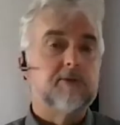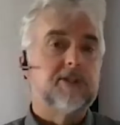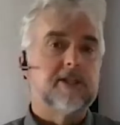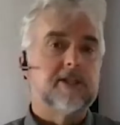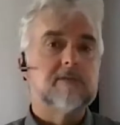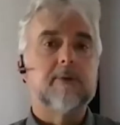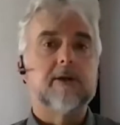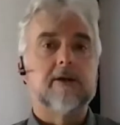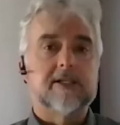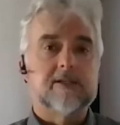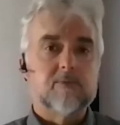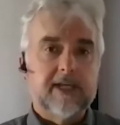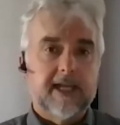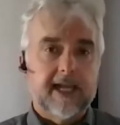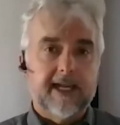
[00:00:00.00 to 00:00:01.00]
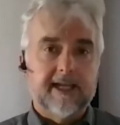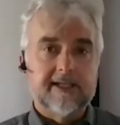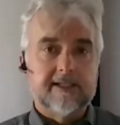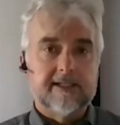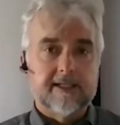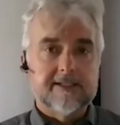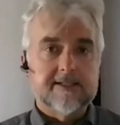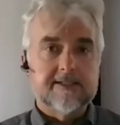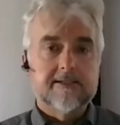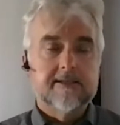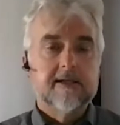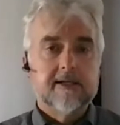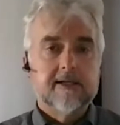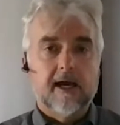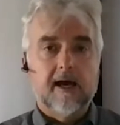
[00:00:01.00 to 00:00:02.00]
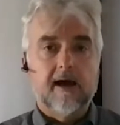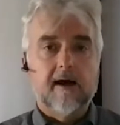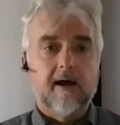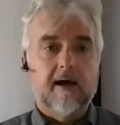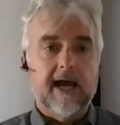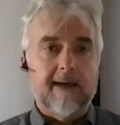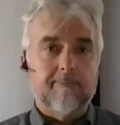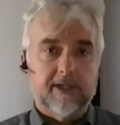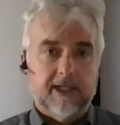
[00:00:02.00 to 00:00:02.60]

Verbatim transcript: and with the experience we gained in this uh,